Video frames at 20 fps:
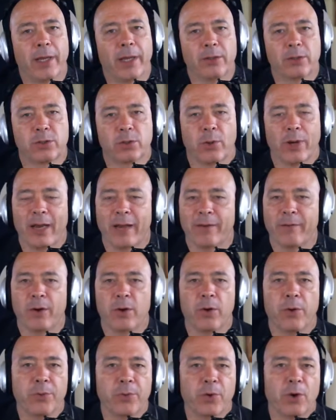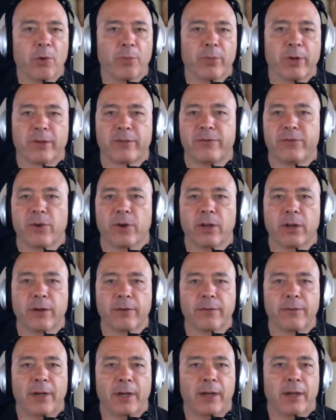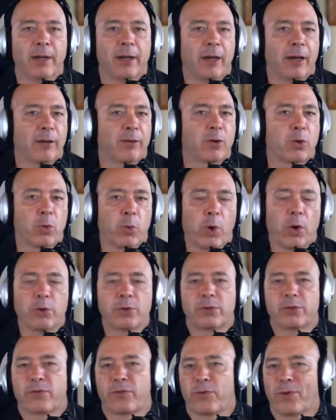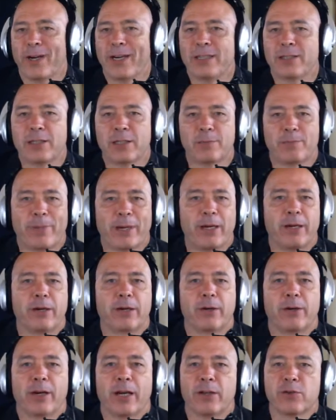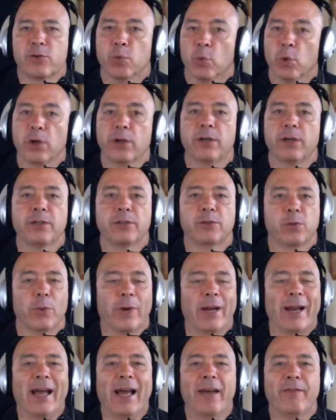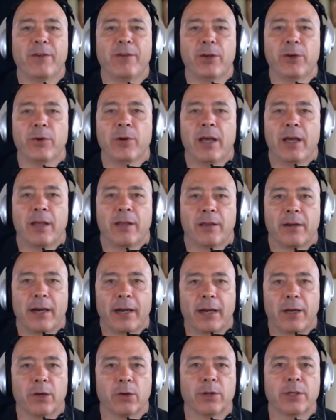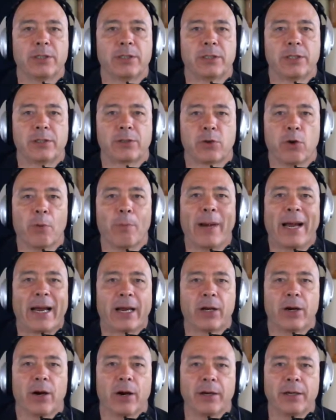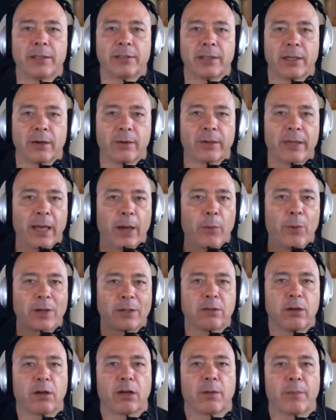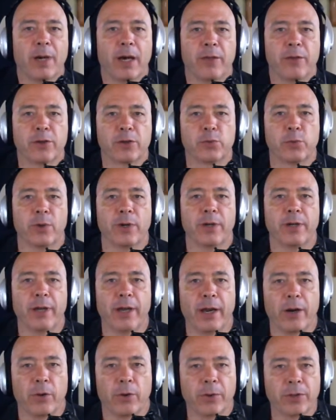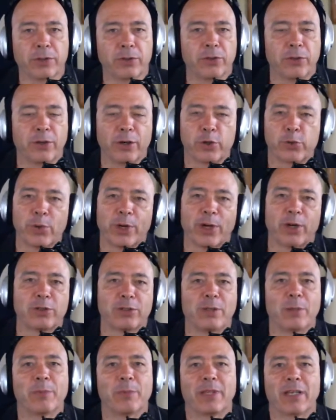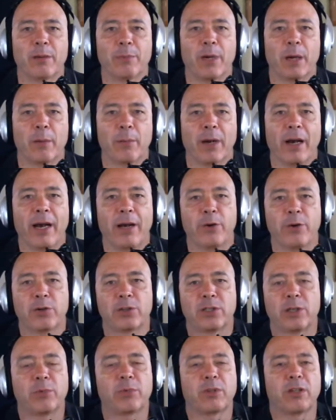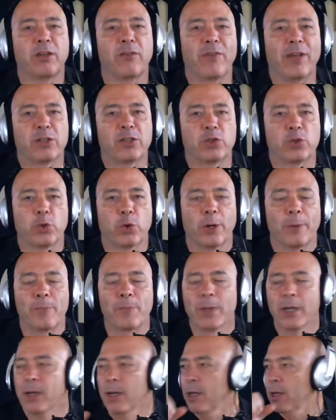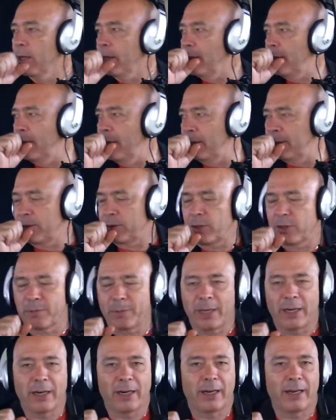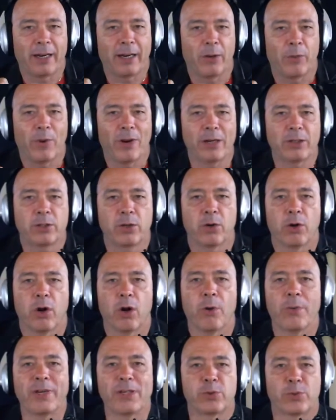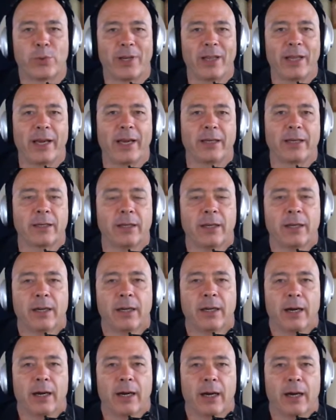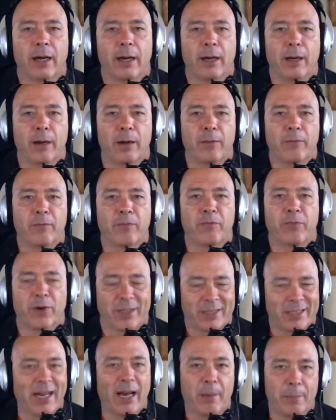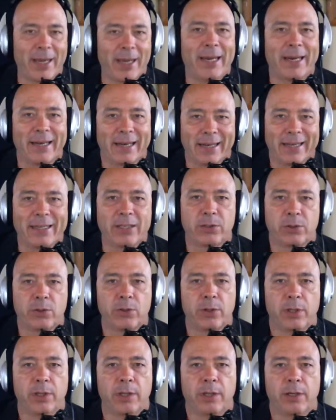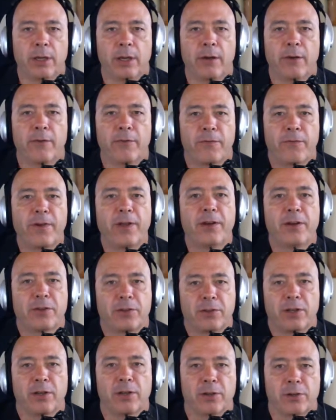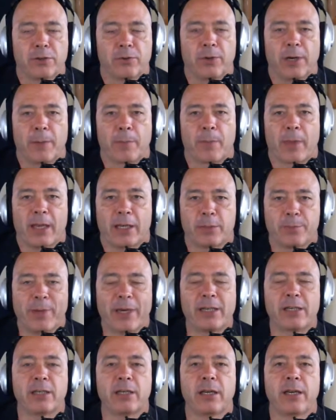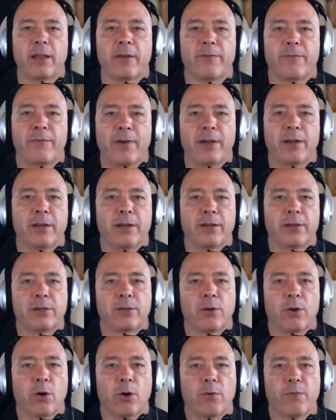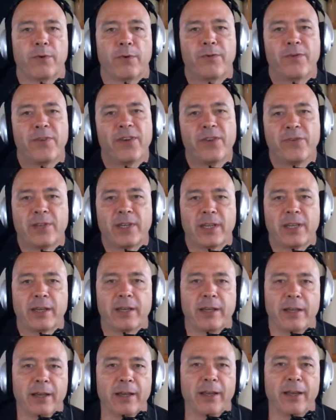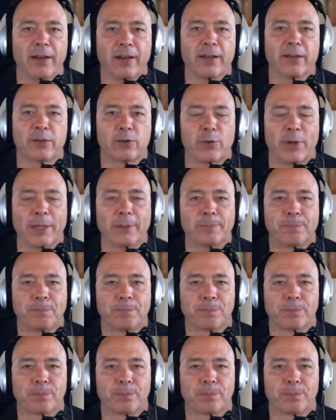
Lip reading: And so I have a whole notebook full of quotes, phrases, paragraphs, words, what have you, that I can always just go back on and say, okay, I want to talk about this one day, or this is going to trigger something in my mind or something of that sort. Excuse me. And I wanted to always relate, for the time being at least, to the fitness industry, especially the fitness over 50 industry.